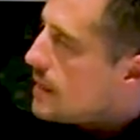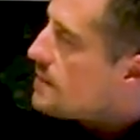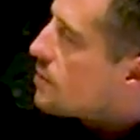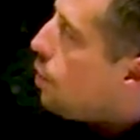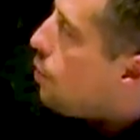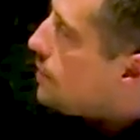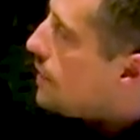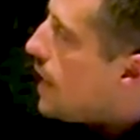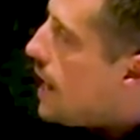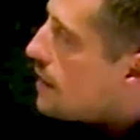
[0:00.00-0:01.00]
It's
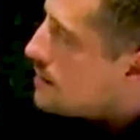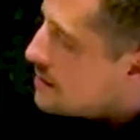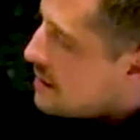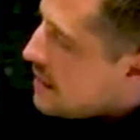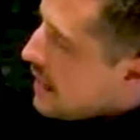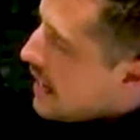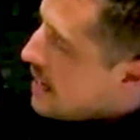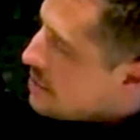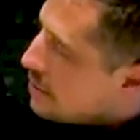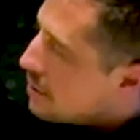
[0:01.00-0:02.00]
Goldilocks,
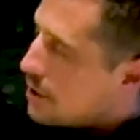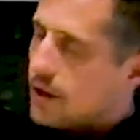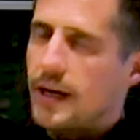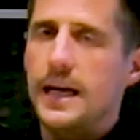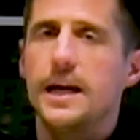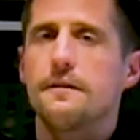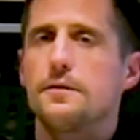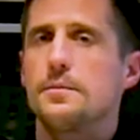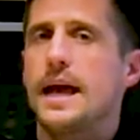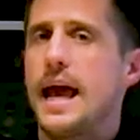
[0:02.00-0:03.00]
and you're, you're going to hear
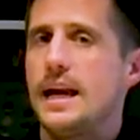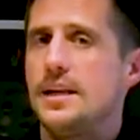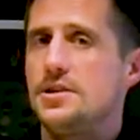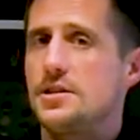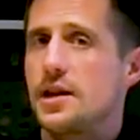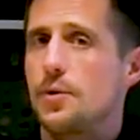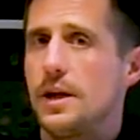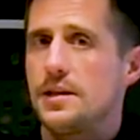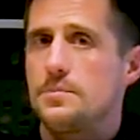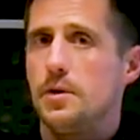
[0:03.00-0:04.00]
from Katie. She's going to
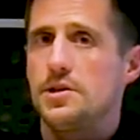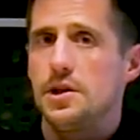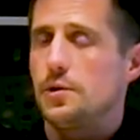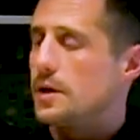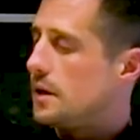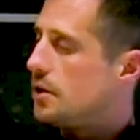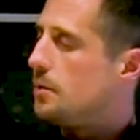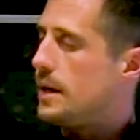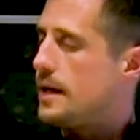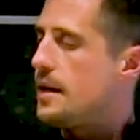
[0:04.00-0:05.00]
read this book to you in a
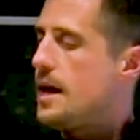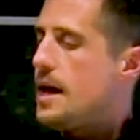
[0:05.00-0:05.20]
little bit.